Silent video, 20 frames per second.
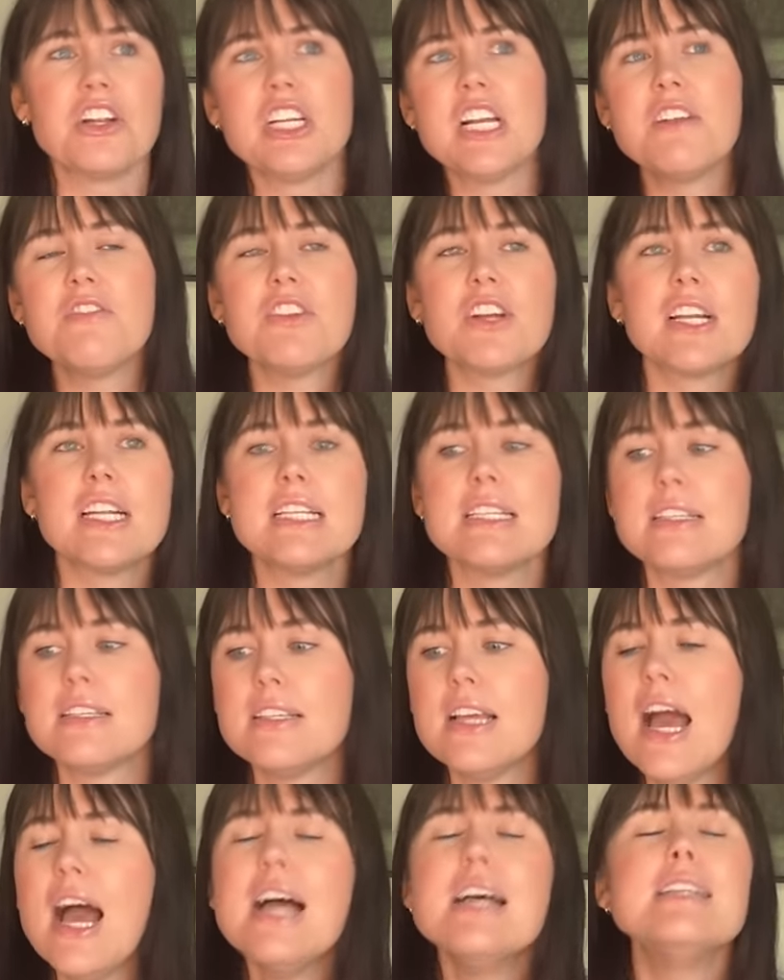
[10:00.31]
You're never going to,
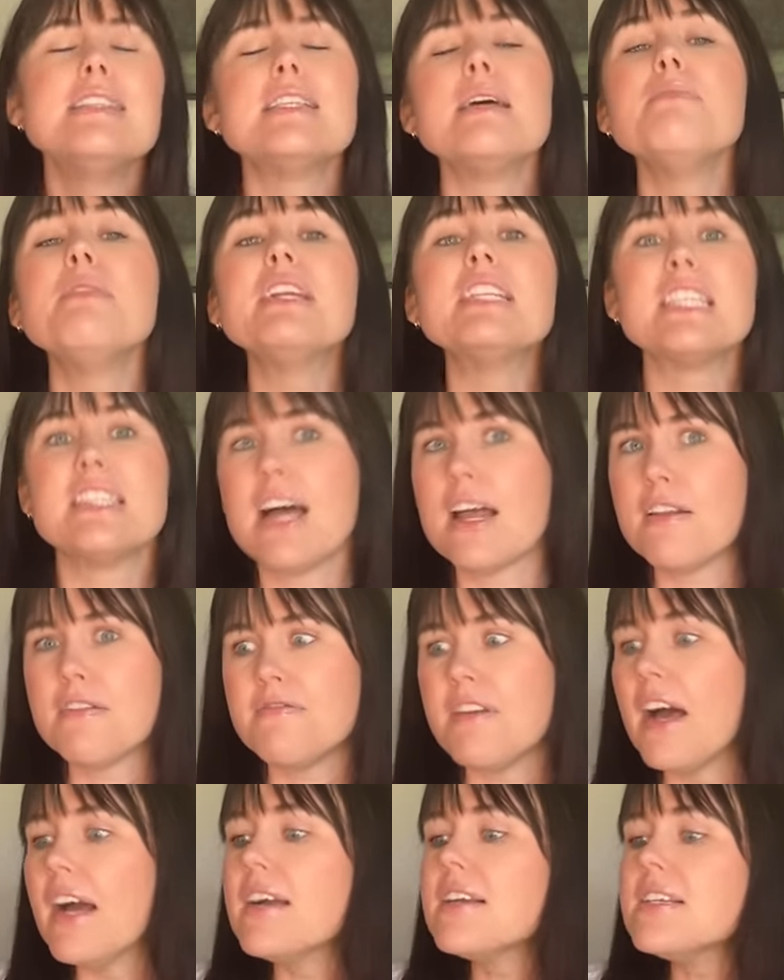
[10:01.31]
something to that
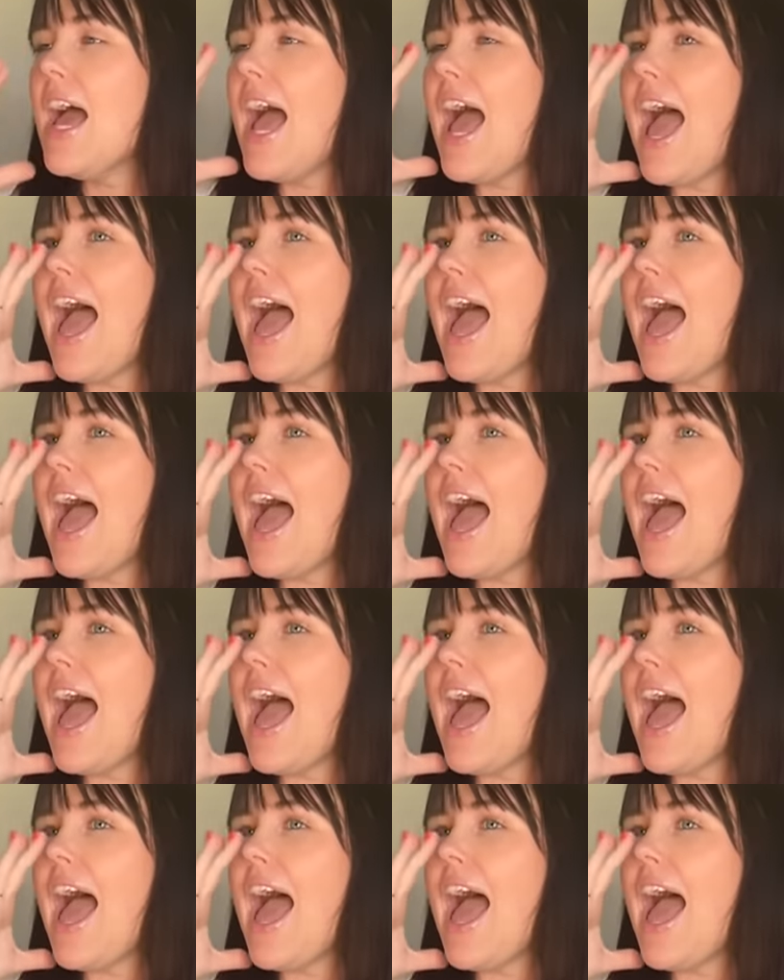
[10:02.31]
effect.